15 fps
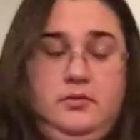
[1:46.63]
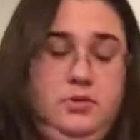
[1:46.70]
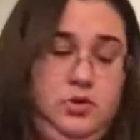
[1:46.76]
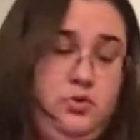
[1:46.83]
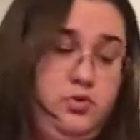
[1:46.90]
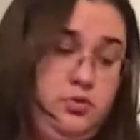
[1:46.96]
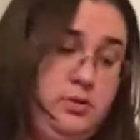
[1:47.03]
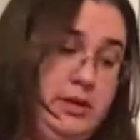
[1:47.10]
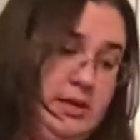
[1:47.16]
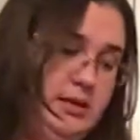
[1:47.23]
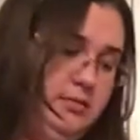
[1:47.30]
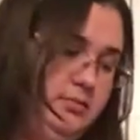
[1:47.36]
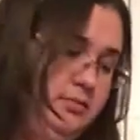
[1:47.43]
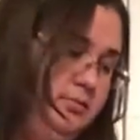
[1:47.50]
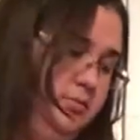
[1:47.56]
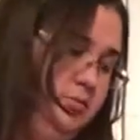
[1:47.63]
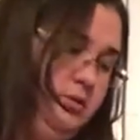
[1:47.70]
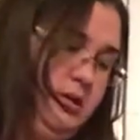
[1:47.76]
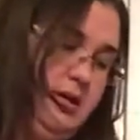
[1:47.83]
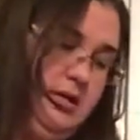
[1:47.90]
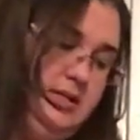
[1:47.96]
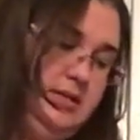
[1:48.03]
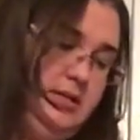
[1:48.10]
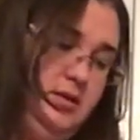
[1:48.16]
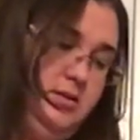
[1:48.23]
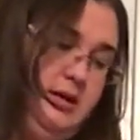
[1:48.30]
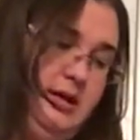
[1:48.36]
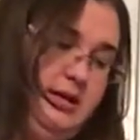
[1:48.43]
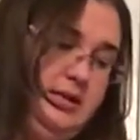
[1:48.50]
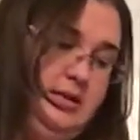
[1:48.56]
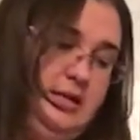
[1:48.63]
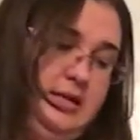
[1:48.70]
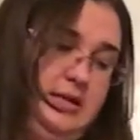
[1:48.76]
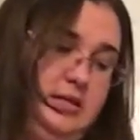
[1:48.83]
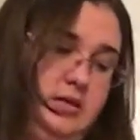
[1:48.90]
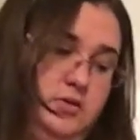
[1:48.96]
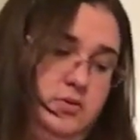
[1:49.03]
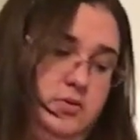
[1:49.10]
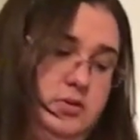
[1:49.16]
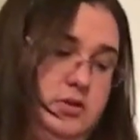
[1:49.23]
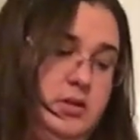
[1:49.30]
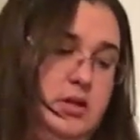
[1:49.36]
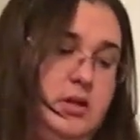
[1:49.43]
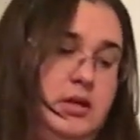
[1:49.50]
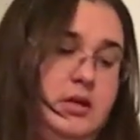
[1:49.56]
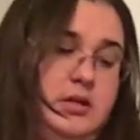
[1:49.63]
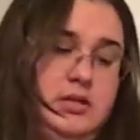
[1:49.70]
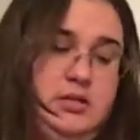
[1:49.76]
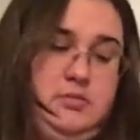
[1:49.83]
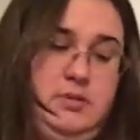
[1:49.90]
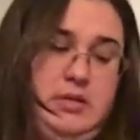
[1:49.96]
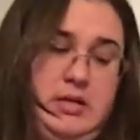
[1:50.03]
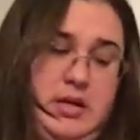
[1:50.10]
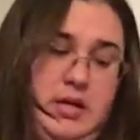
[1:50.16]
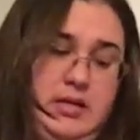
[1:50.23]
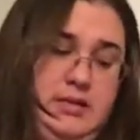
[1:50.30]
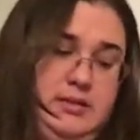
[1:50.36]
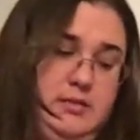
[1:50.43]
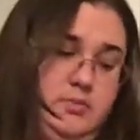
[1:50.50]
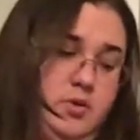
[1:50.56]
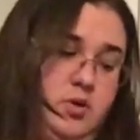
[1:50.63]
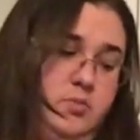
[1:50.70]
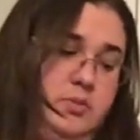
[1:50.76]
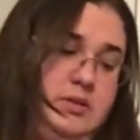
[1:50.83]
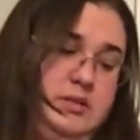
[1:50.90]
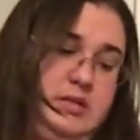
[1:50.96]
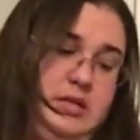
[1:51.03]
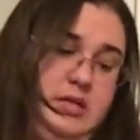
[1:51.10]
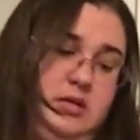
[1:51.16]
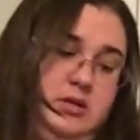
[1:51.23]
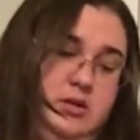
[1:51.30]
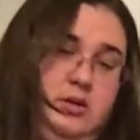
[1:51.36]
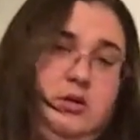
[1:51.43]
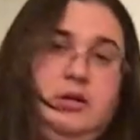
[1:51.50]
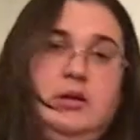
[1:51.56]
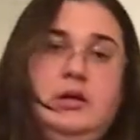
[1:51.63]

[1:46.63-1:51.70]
usually, okay, to go ahead and get those to be nice and perpendicular.